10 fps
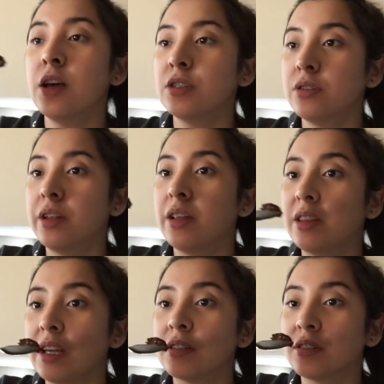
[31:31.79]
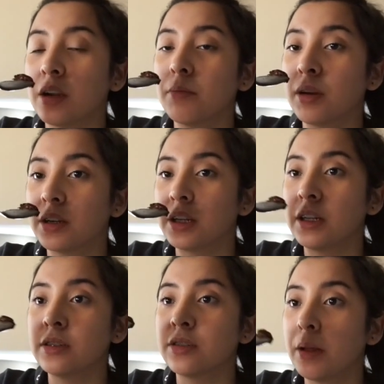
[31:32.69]
so that they could start
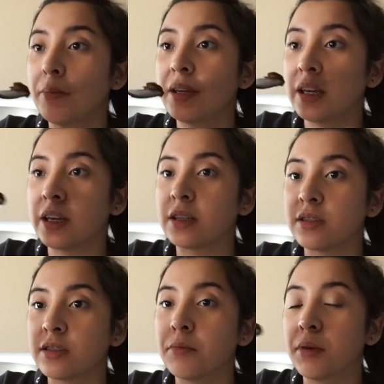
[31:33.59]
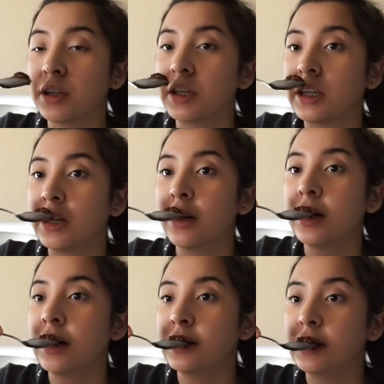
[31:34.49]
marketing, so that BigHit can start marketing
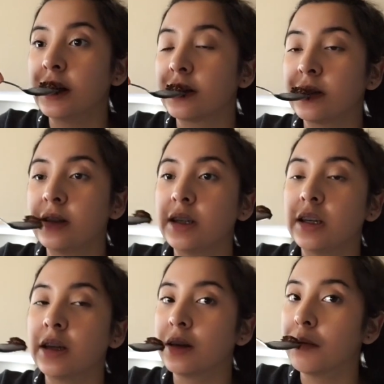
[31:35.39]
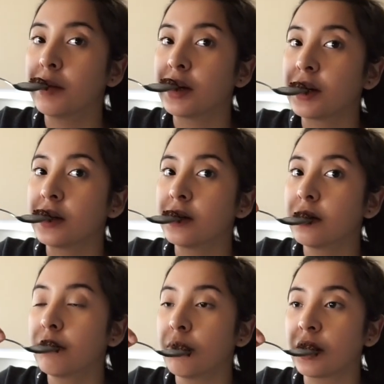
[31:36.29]
TXT in the
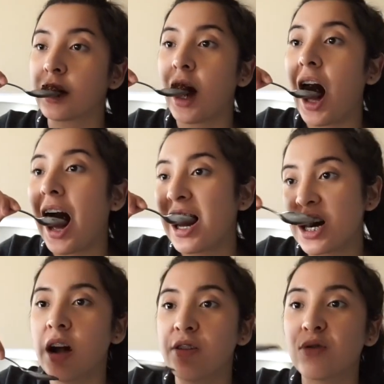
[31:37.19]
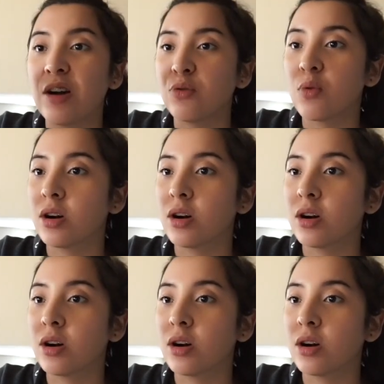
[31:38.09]
American market and around the